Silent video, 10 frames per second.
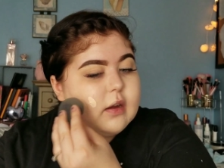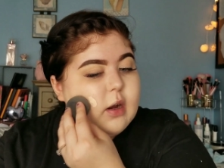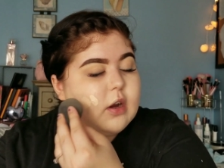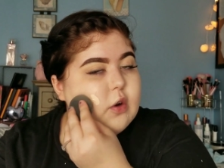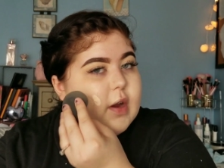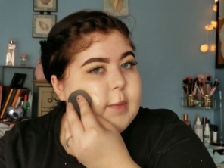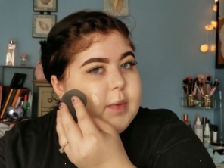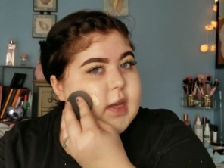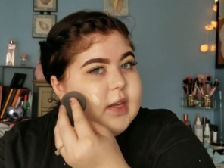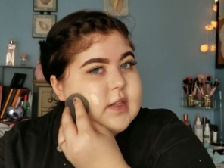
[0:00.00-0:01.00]
a
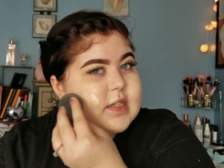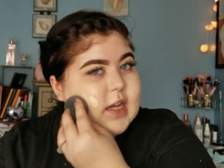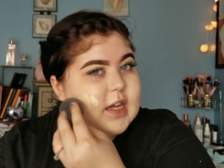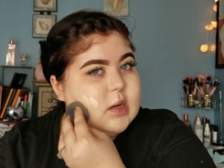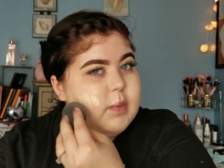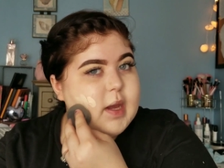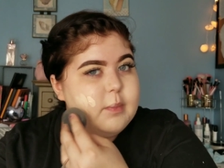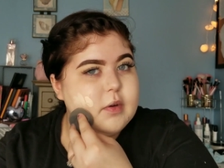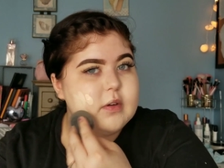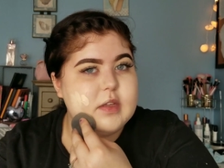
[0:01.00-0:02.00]
crepey
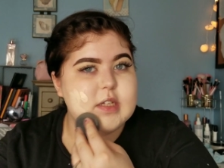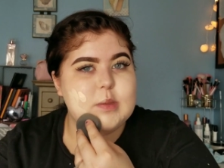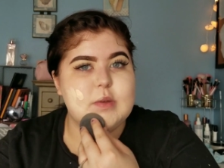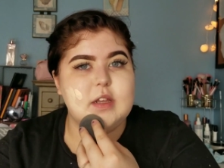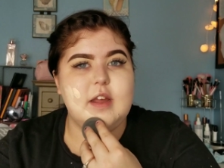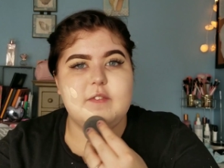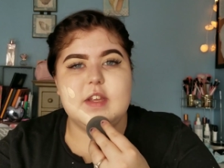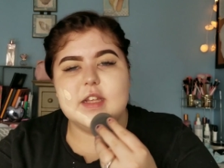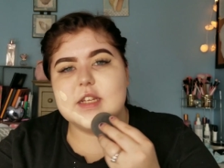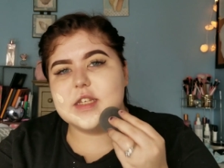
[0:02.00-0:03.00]
sandpaper that's been left
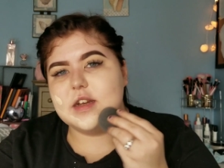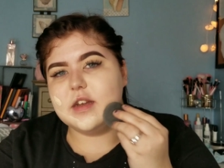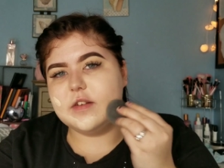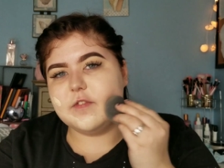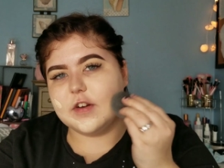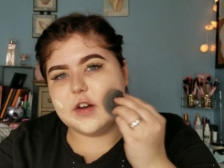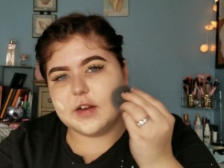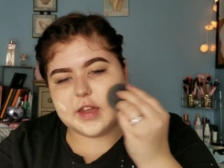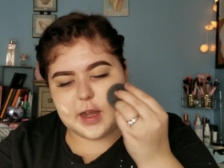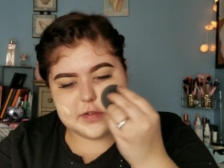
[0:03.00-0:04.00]
in the sun for
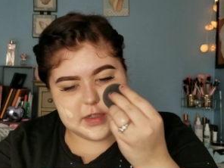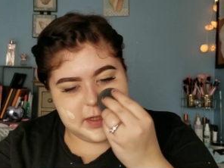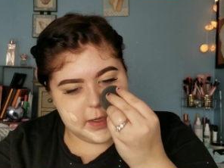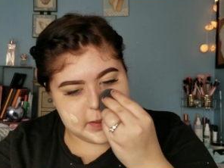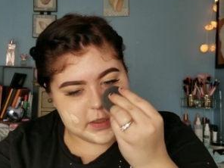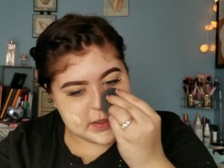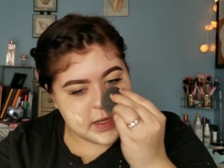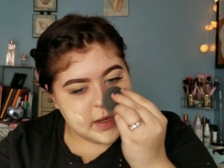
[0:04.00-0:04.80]
1,000 years.